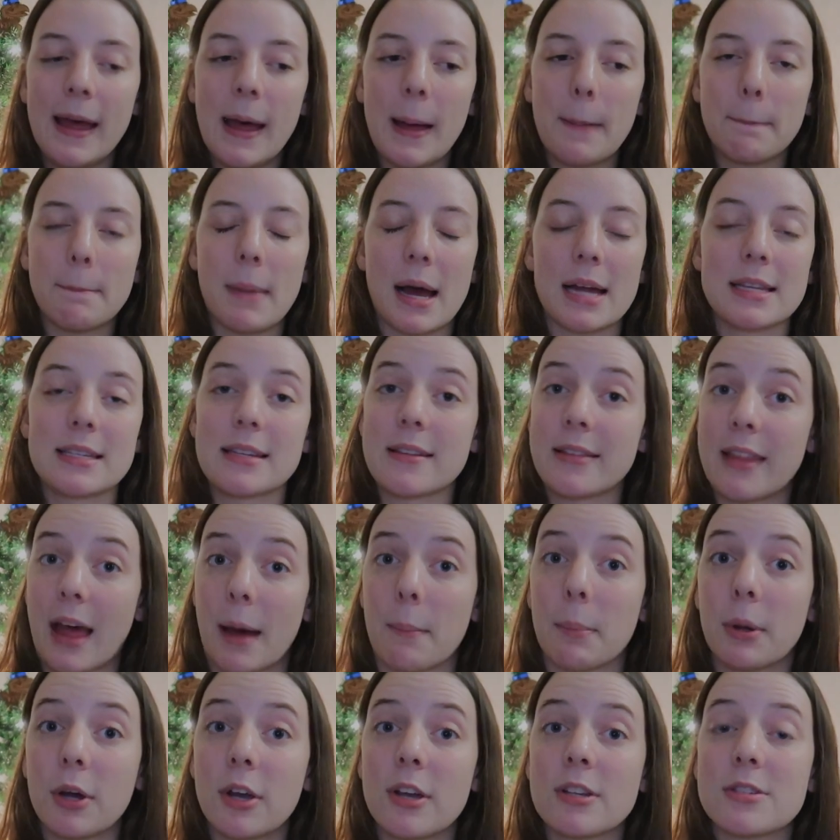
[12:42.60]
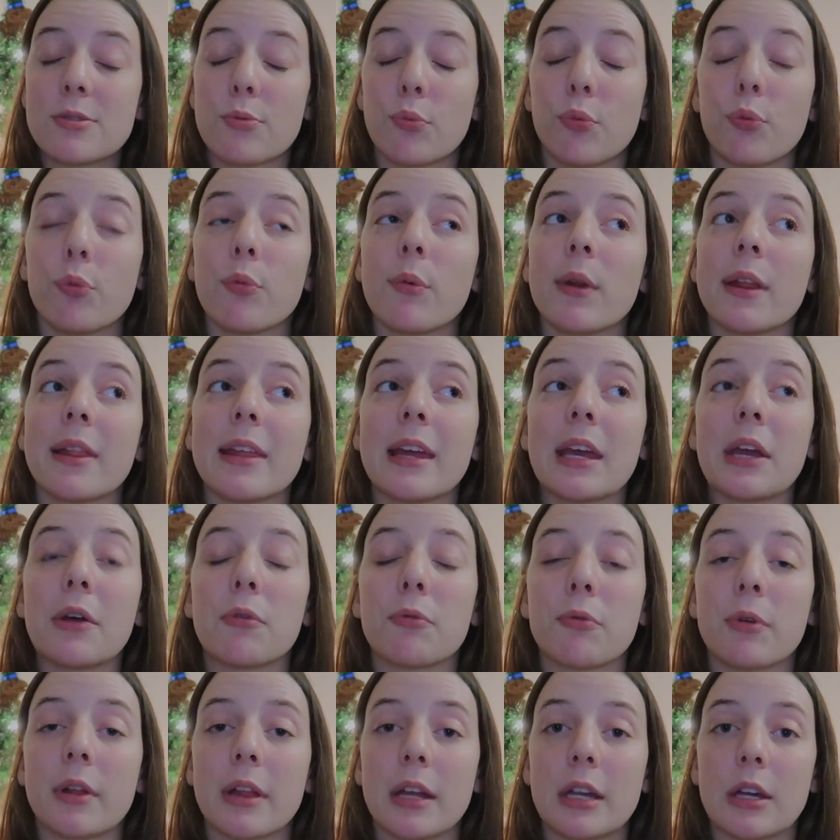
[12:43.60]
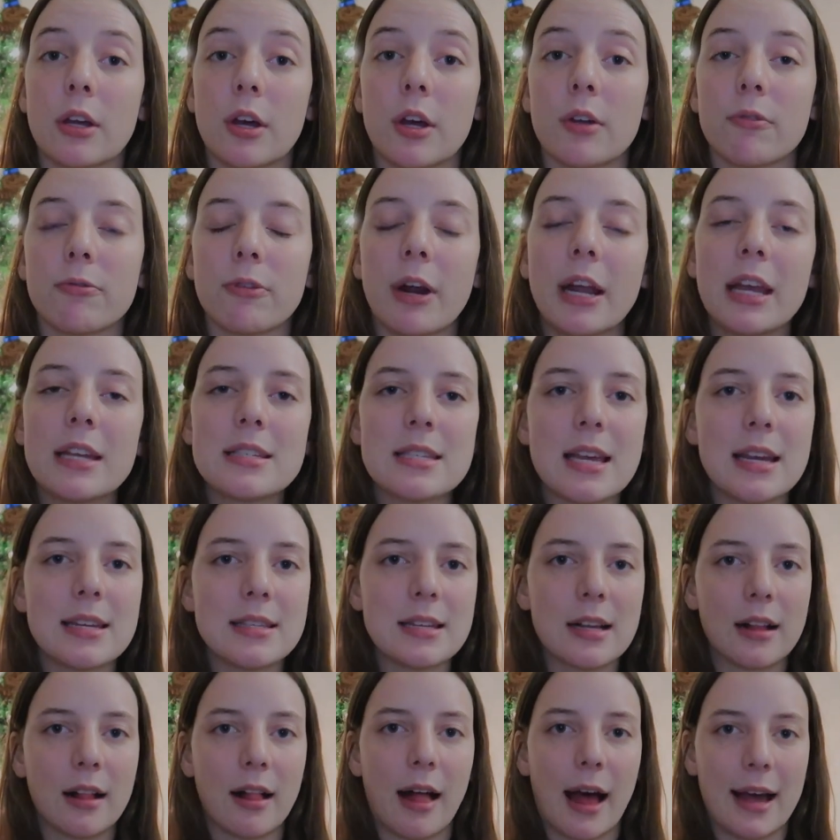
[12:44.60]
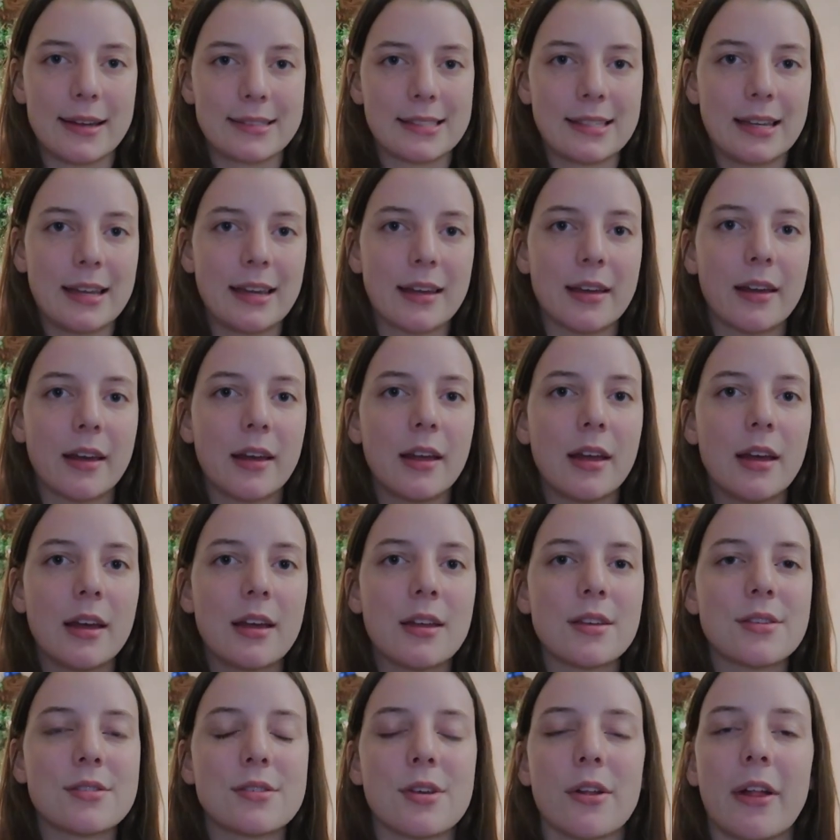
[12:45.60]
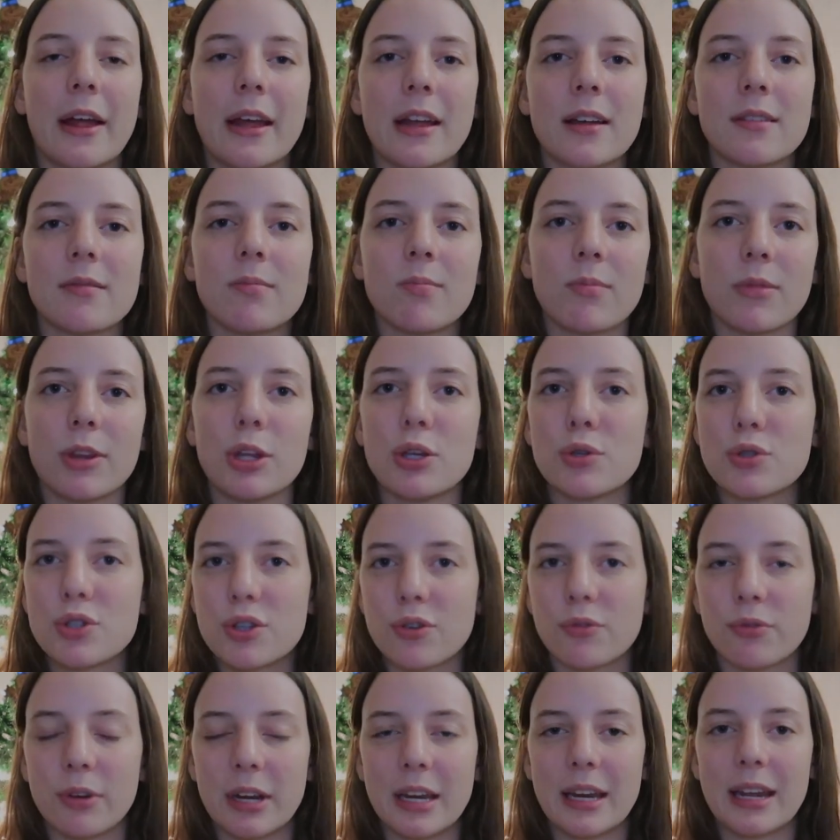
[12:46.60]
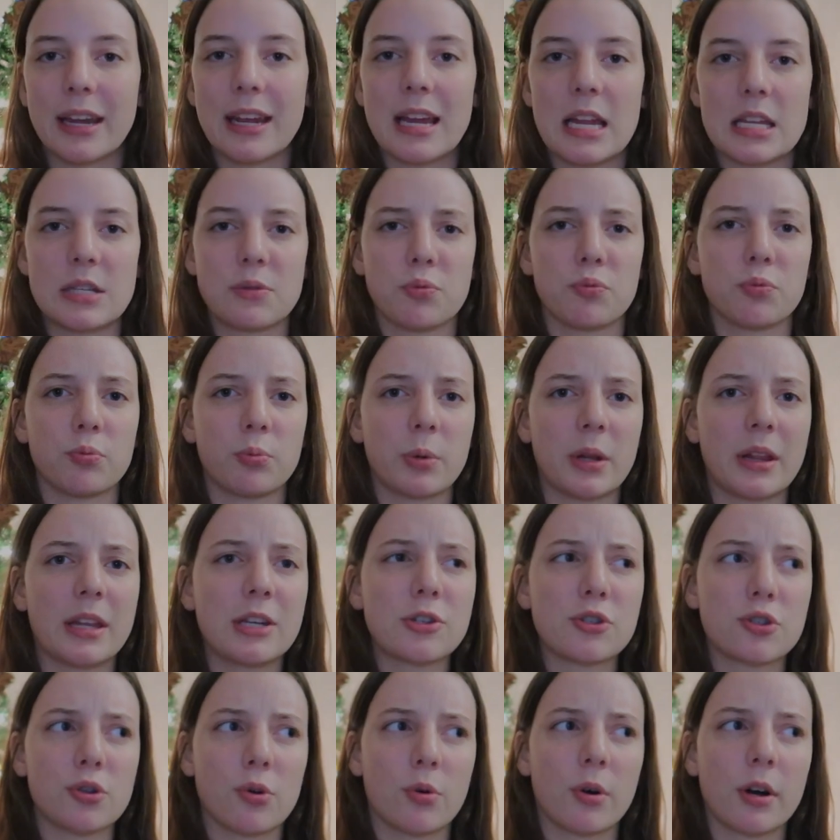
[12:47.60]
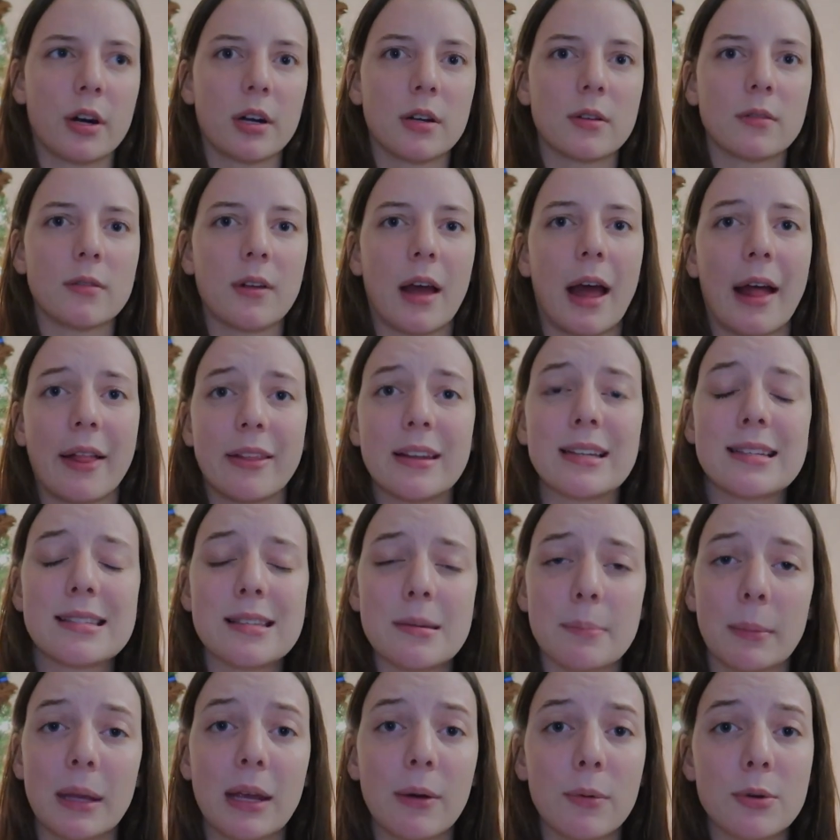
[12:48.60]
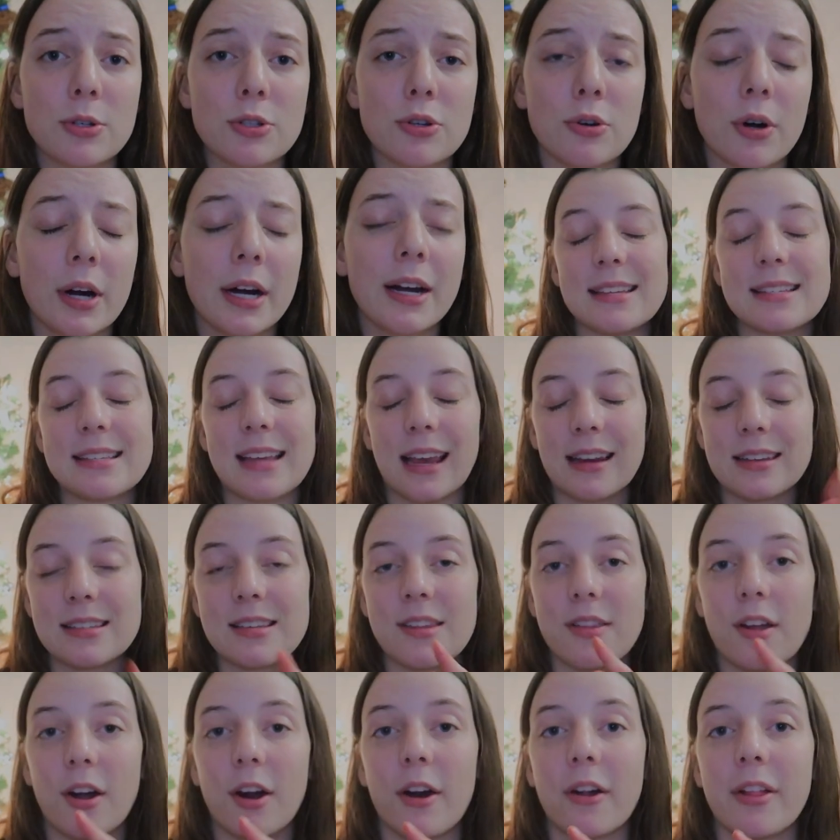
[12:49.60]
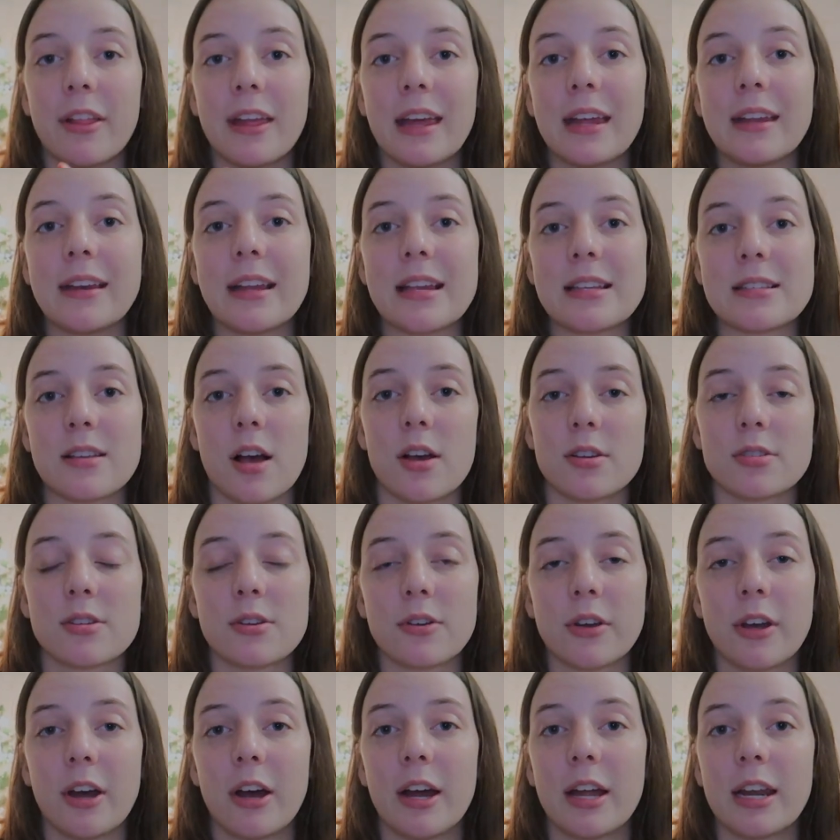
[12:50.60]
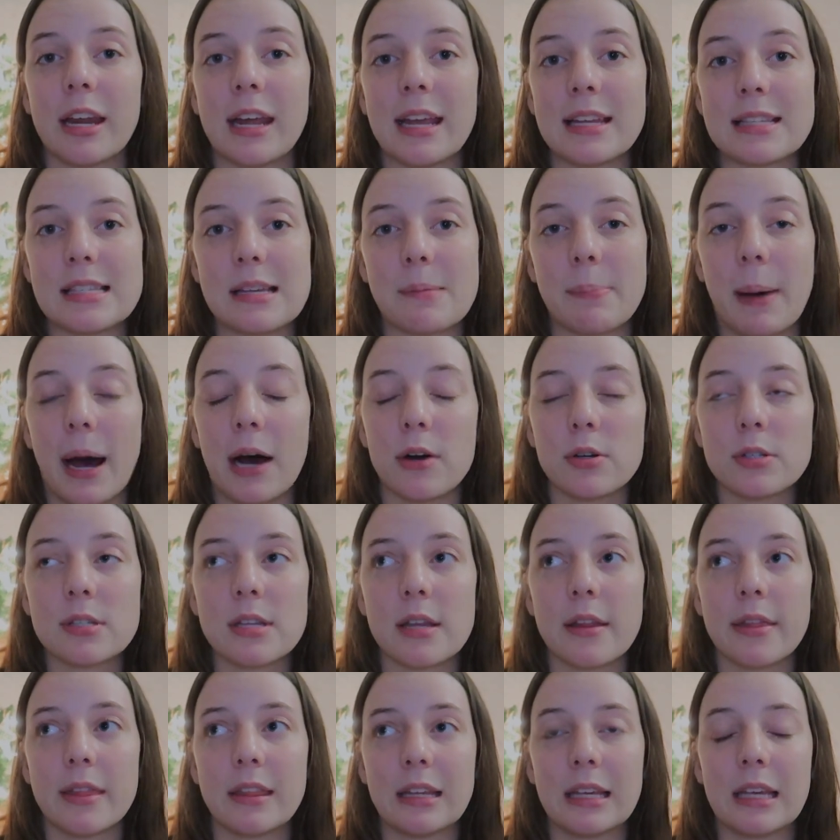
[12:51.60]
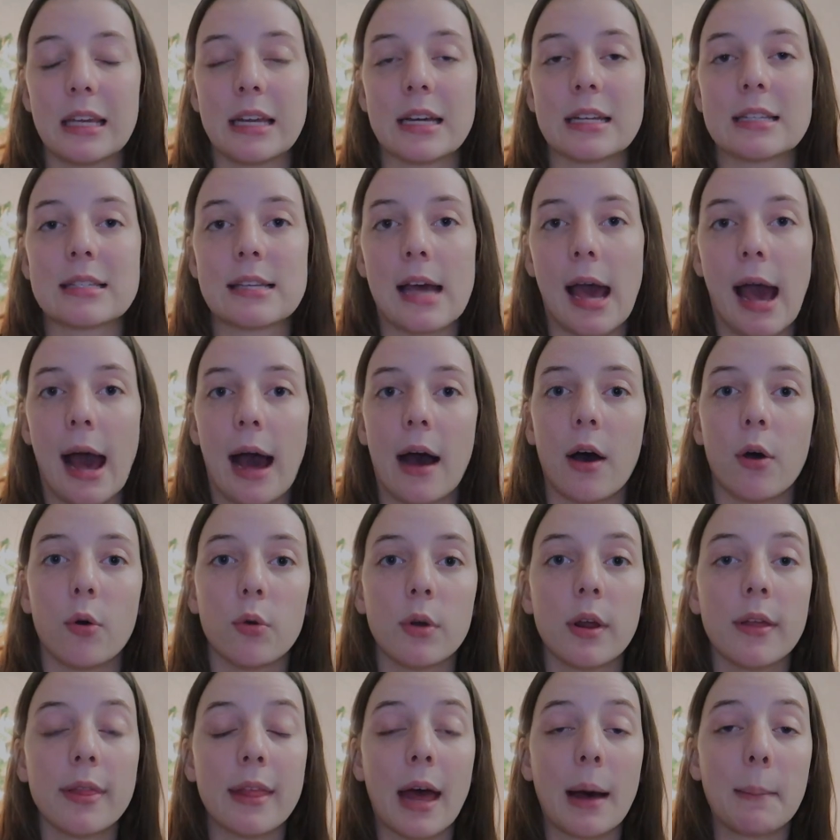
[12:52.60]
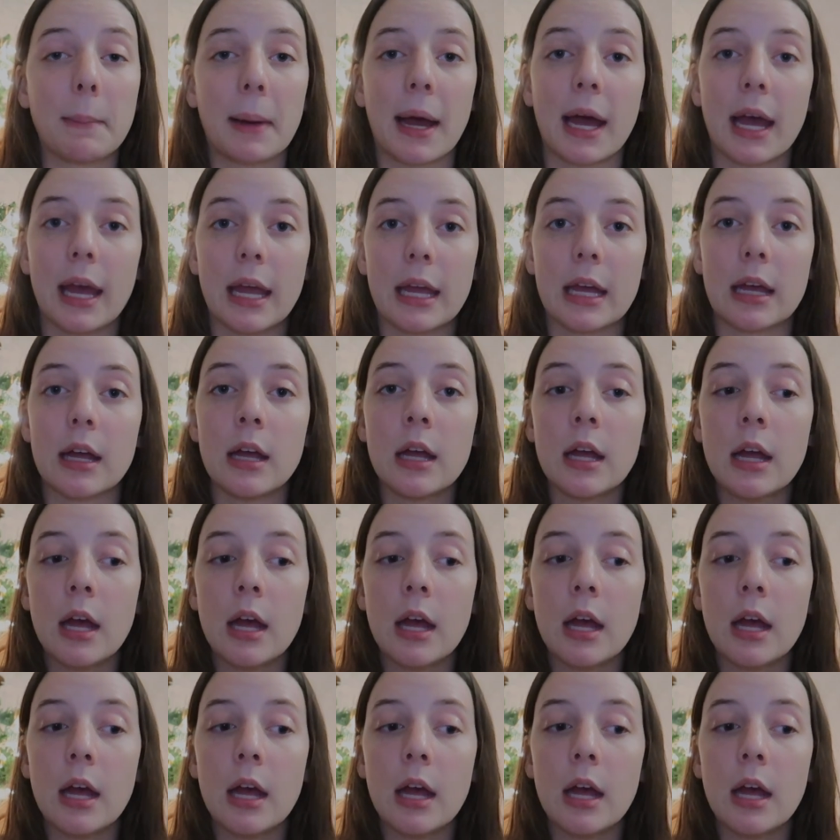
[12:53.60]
but that book is really, really good. Frankenstein's a classic, so like, you should read it. It's really short. At least to me, it was short. Sex in the Heartland is also good. It's about the town that my